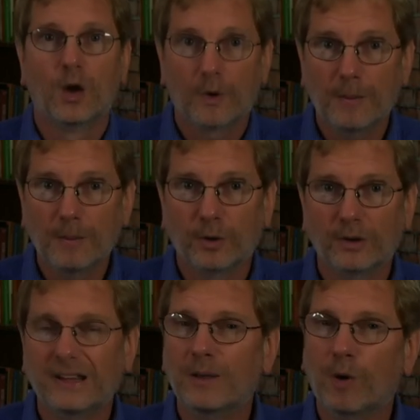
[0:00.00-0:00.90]

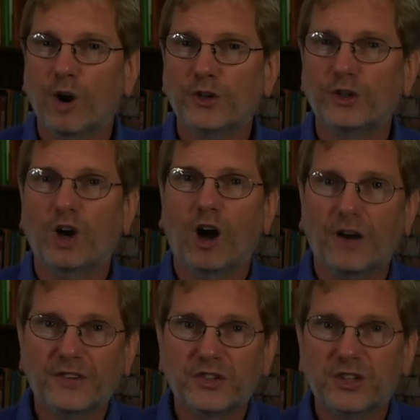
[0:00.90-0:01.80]
Remember, in the margin you
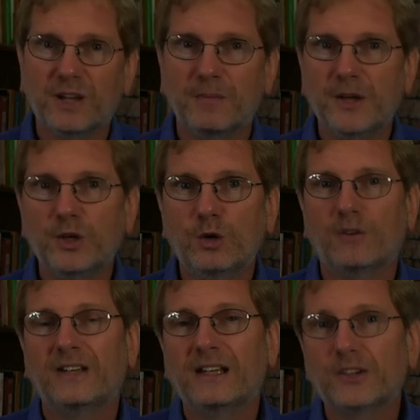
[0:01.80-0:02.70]
often see a menu
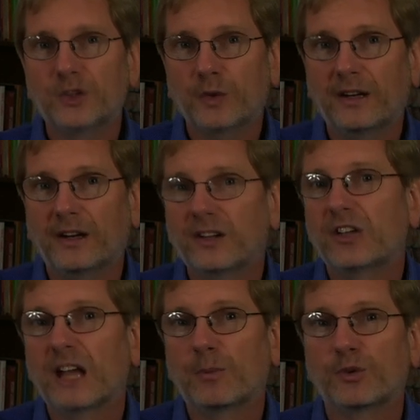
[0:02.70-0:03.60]
of illustrated
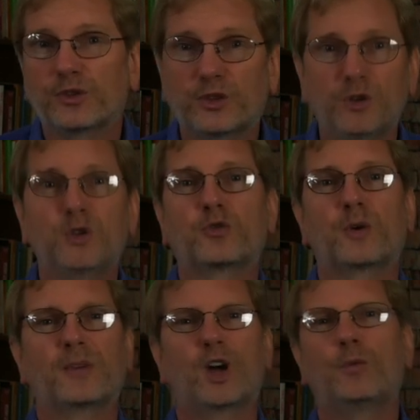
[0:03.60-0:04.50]
examples to choose
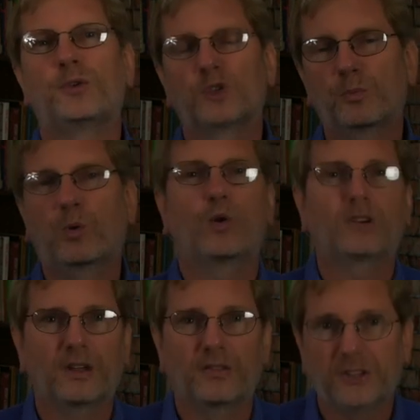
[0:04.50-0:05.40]
from to help you
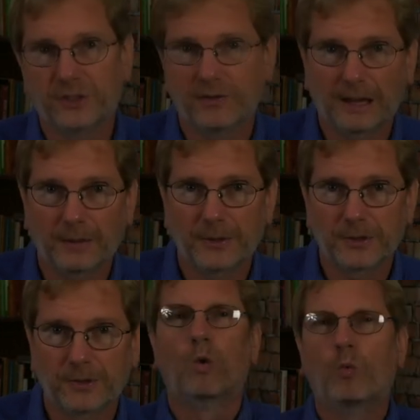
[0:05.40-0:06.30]
support these developments.